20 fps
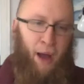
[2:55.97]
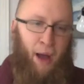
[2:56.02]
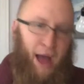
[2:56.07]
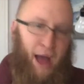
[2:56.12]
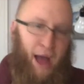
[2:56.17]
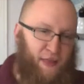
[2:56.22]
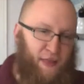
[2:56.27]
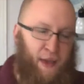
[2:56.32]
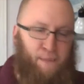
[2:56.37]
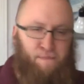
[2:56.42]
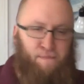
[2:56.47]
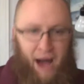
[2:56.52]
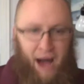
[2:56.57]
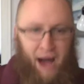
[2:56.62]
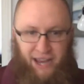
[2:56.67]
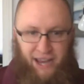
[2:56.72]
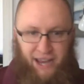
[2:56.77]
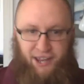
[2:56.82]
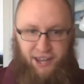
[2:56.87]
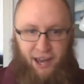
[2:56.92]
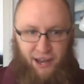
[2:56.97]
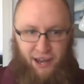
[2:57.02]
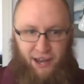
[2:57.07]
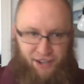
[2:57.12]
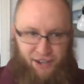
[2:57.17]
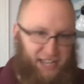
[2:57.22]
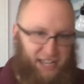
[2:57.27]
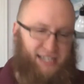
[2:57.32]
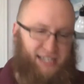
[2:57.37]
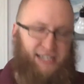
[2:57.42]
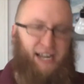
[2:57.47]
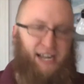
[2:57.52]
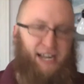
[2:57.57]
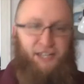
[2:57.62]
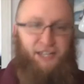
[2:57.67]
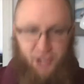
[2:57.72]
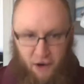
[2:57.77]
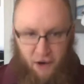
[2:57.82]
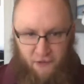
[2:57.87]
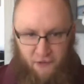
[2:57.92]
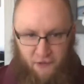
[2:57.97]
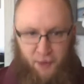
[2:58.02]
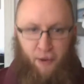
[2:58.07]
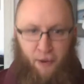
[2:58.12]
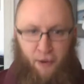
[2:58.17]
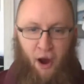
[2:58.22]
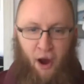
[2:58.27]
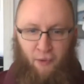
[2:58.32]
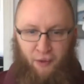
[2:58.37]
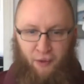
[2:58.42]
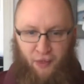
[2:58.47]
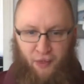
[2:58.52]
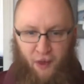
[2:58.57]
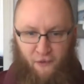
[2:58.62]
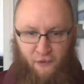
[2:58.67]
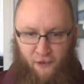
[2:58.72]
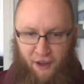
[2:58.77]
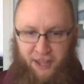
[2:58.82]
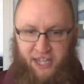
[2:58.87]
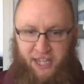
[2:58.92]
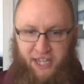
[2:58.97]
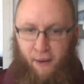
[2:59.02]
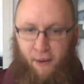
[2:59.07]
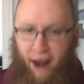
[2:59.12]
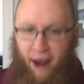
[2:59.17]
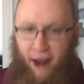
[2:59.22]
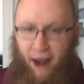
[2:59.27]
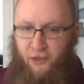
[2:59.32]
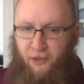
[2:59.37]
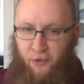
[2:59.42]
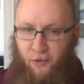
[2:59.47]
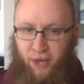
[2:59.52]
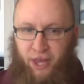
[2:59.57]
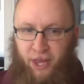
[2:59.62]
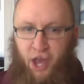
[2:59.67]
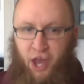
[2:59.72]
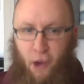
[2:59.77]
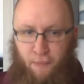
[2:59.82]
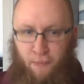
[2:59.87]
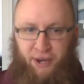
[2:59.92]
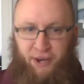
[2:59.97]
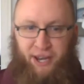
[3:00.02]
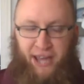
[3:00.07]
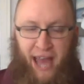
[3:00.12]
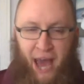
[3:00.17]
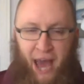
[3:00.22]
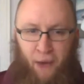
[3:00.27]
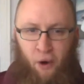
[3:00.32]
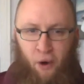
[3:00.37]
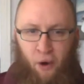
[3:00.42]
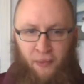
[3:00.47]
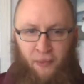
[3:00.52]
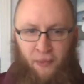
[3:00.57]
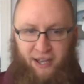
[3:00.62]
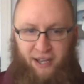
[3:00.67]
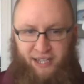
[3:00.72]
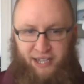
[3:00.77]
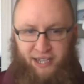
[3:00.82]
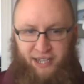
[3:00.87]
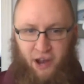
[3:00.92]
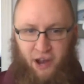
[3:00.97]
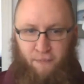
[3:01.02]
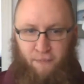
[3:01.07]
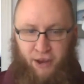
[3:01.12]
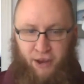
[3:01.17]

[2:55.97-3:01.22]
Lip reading: They might discuss it over the bar with their friends about how they're really hoping to get one this year, but